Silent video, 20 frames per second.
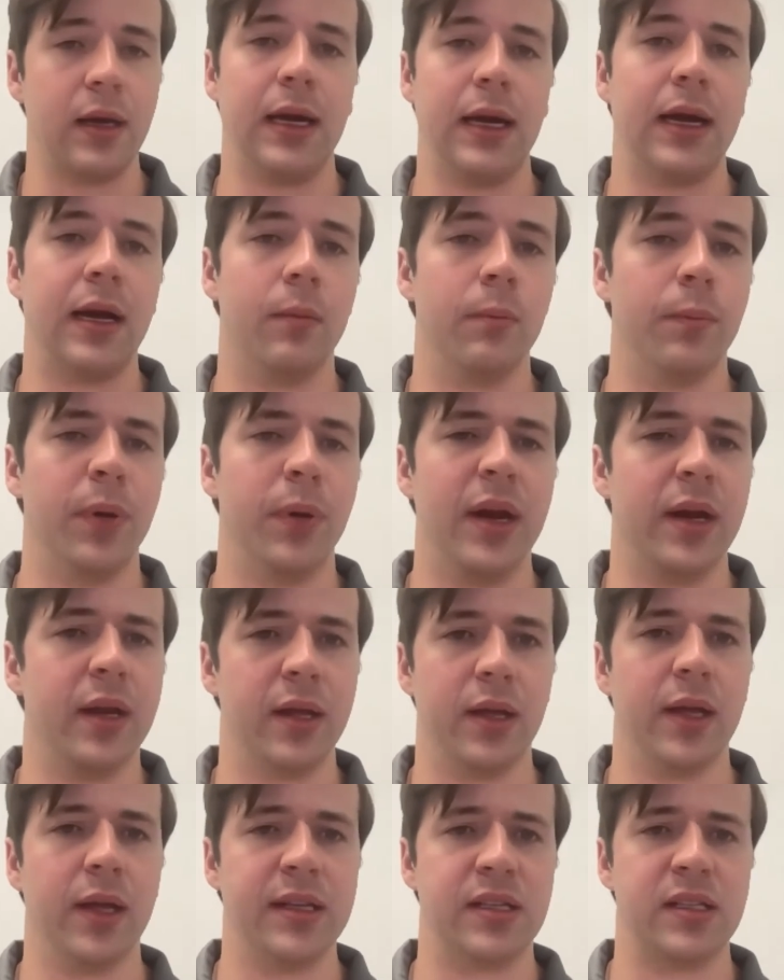Um, but
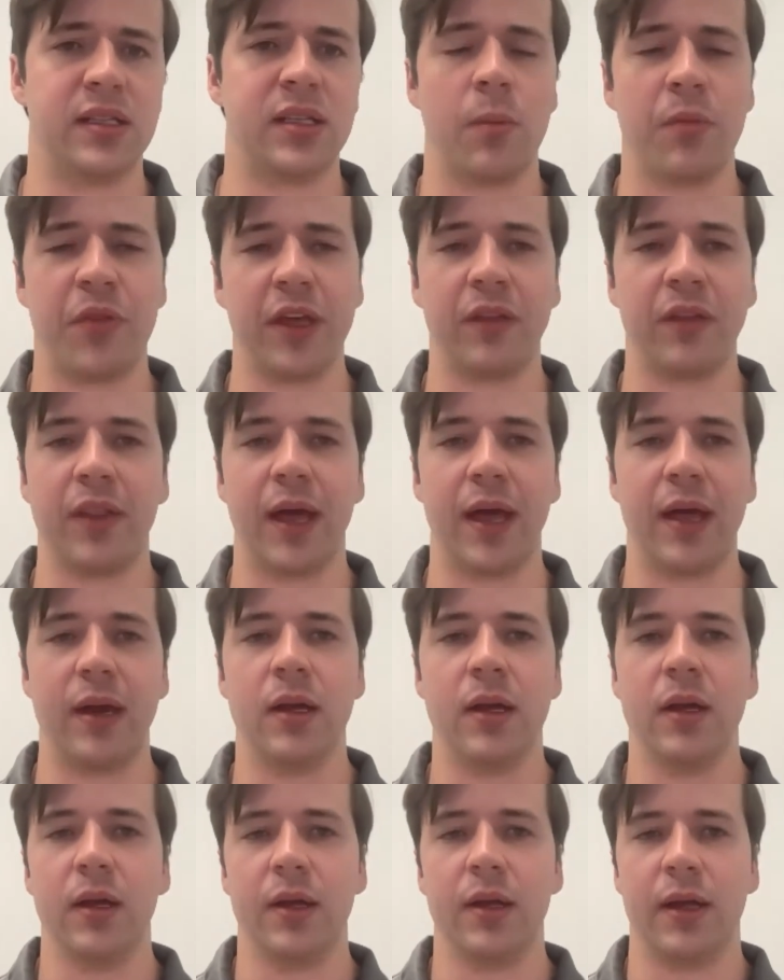it, it's something that
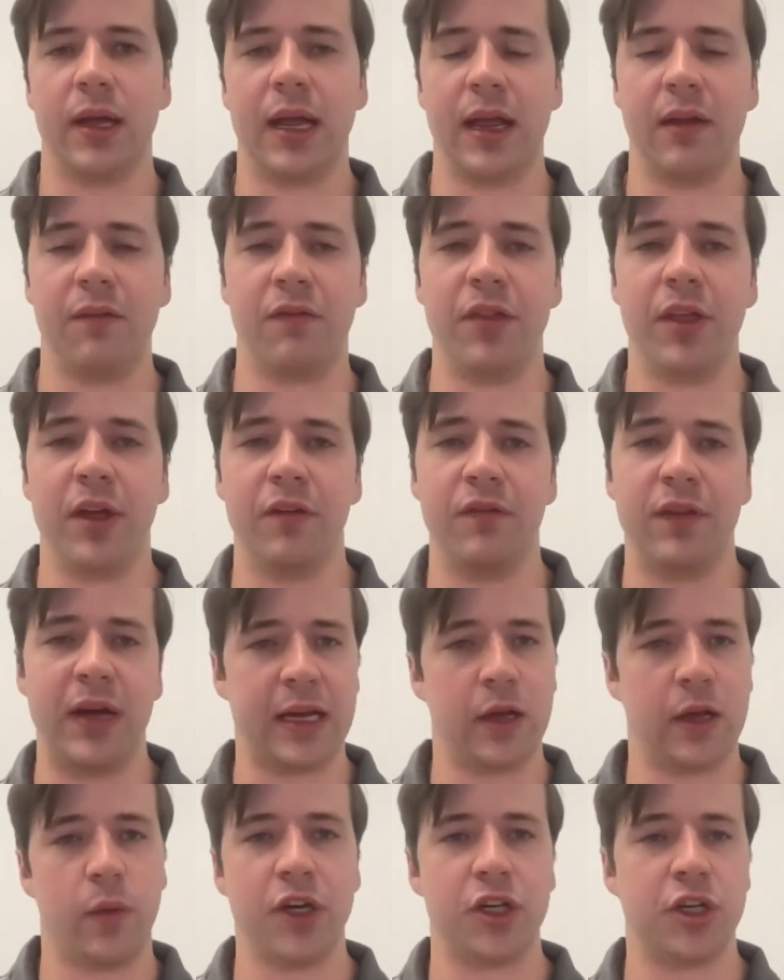if the
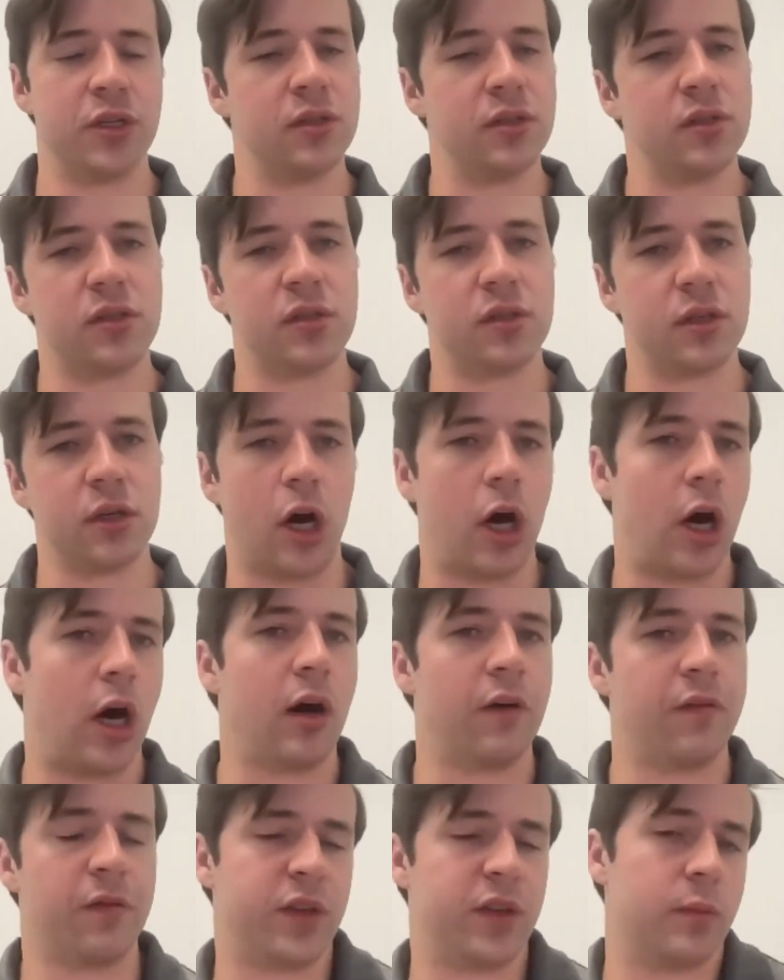valuation's
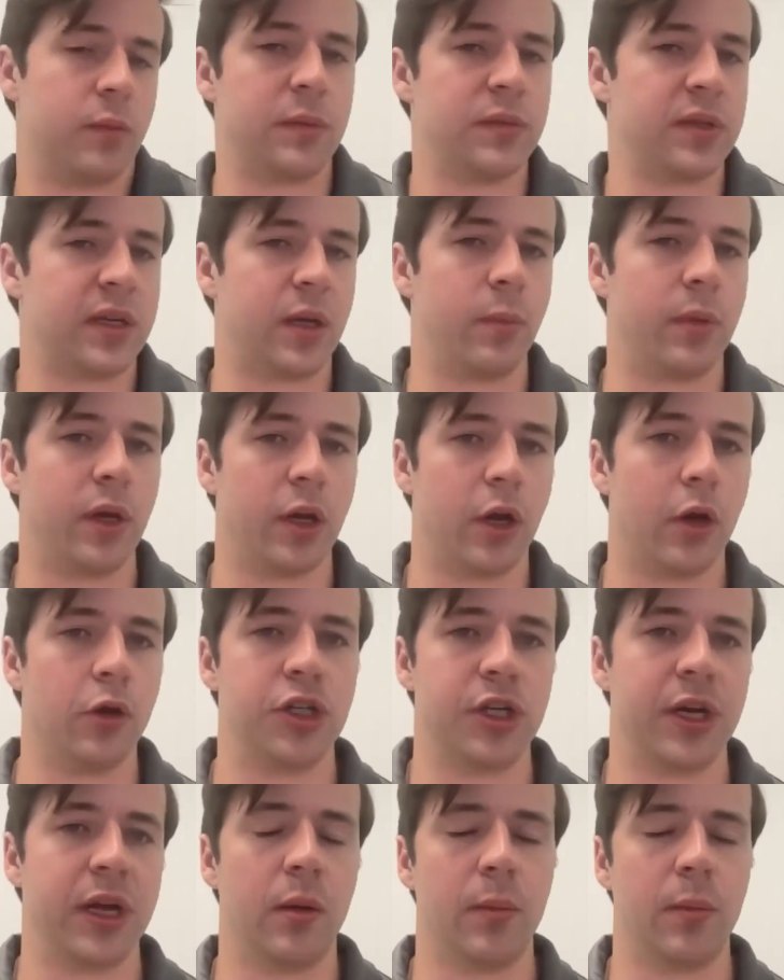off, sometimes it can be
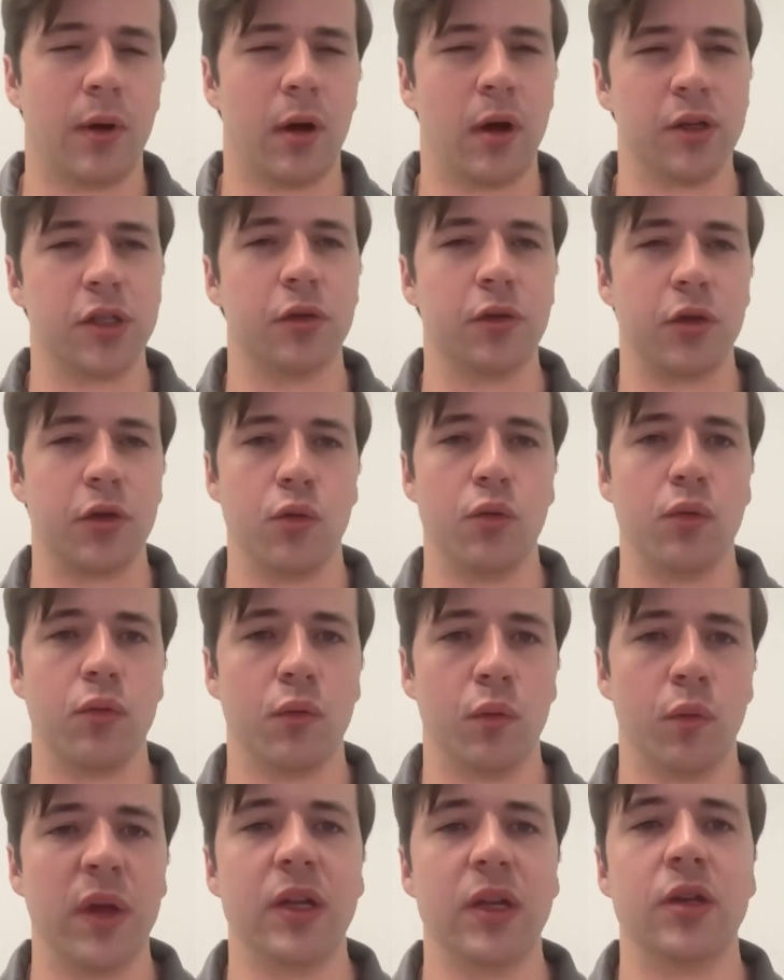negotiated, but also you
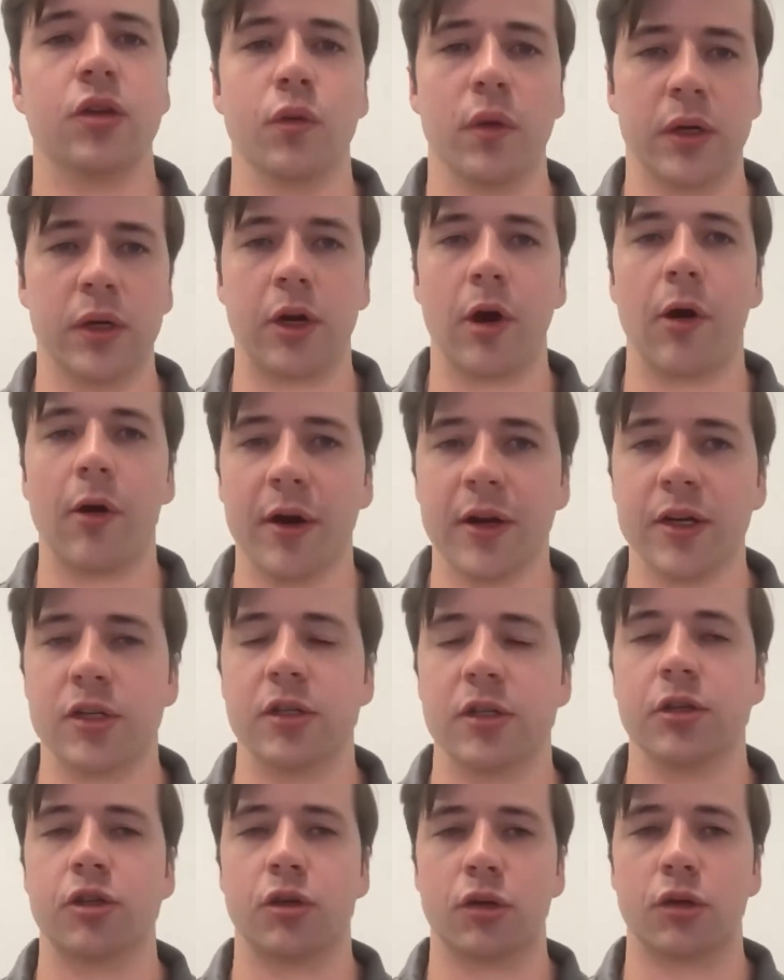we do encourage
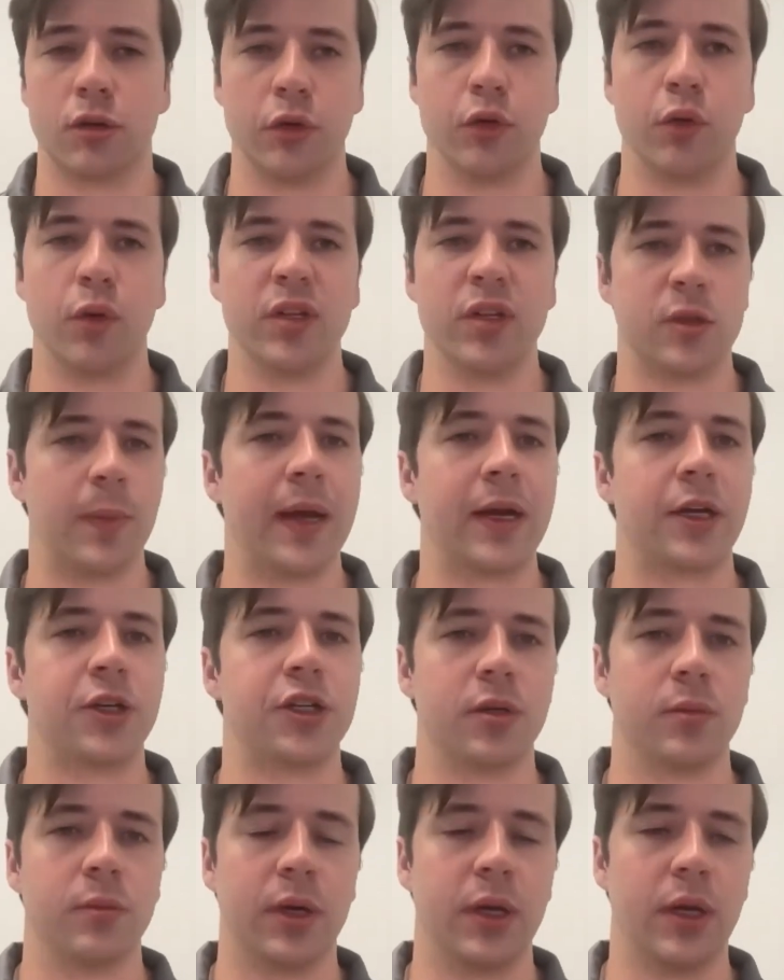the true
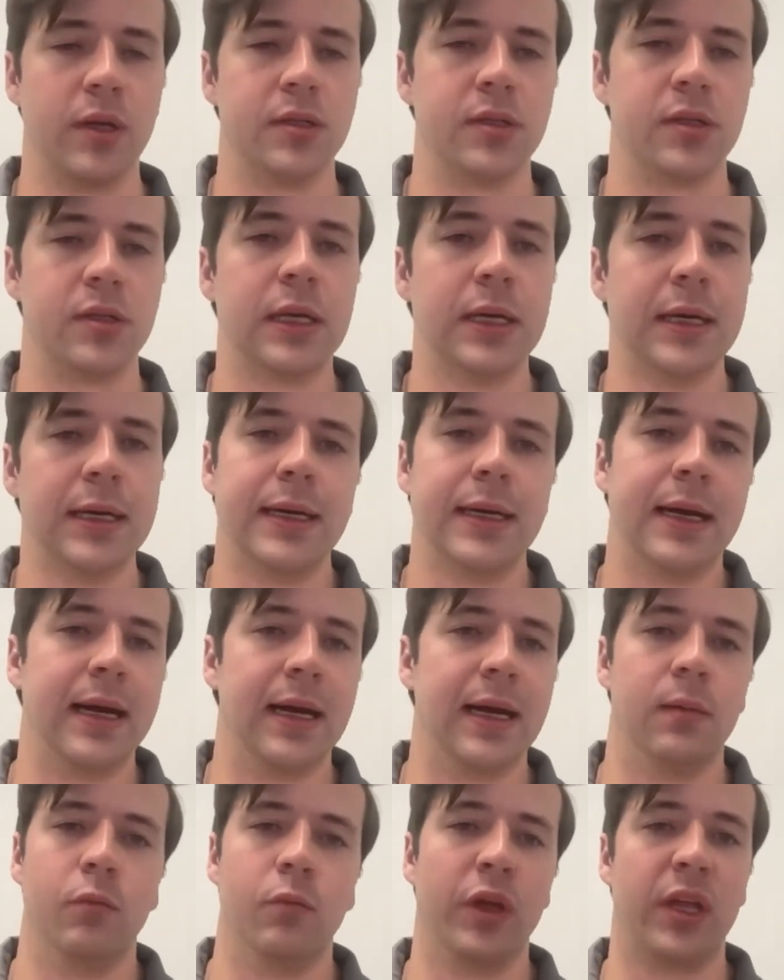inspection because
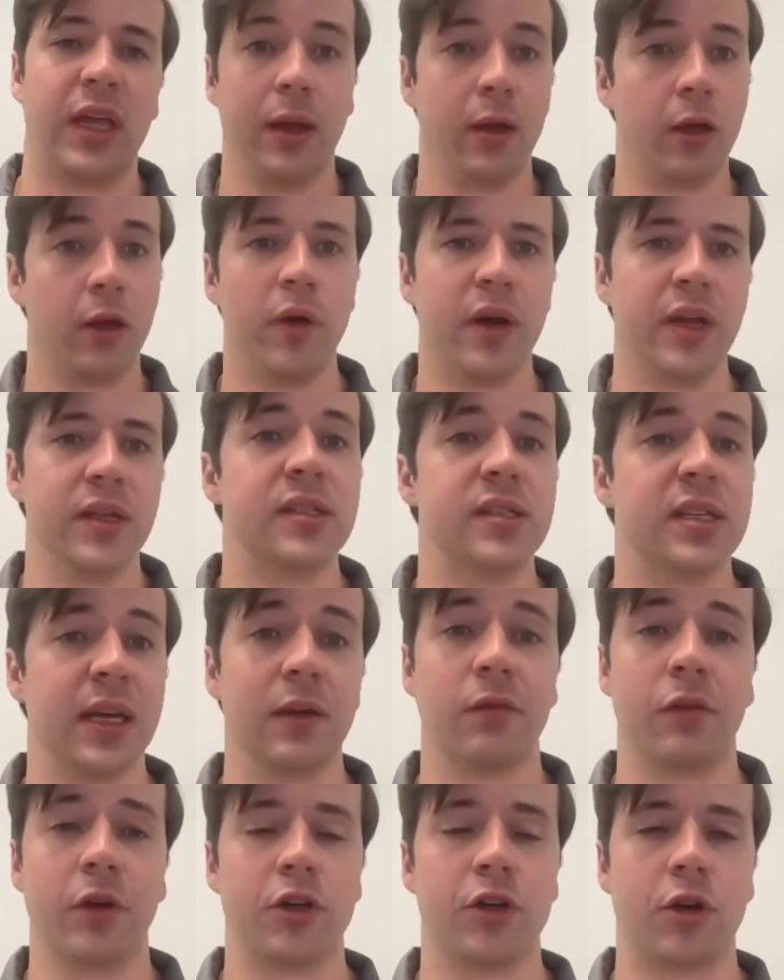um, we can't go in and see
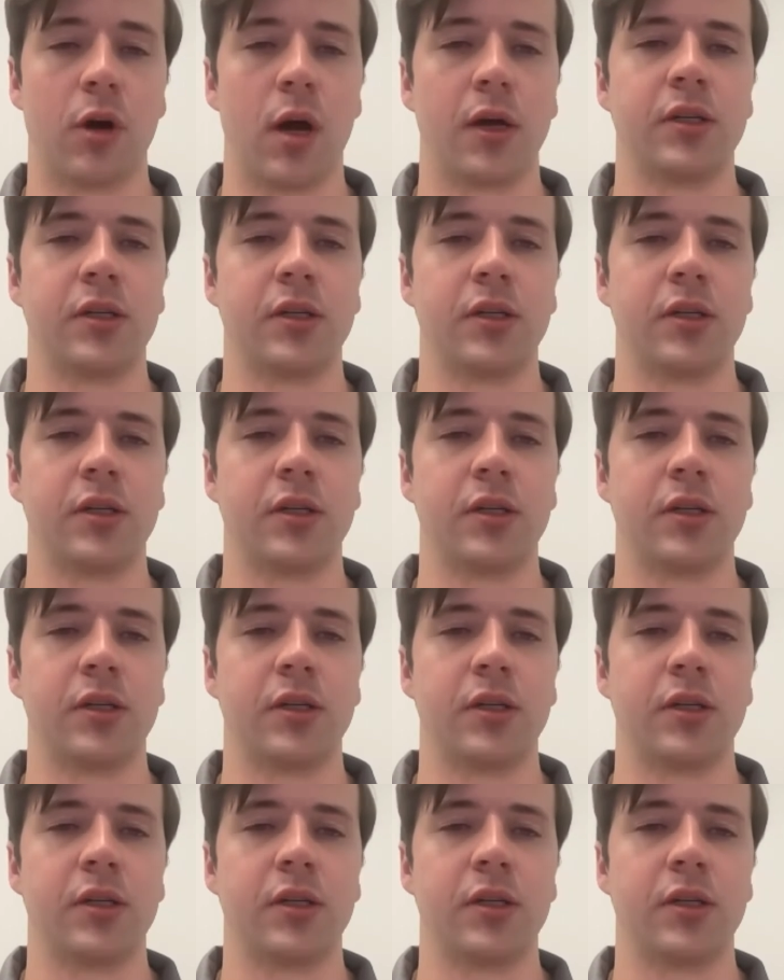every truck.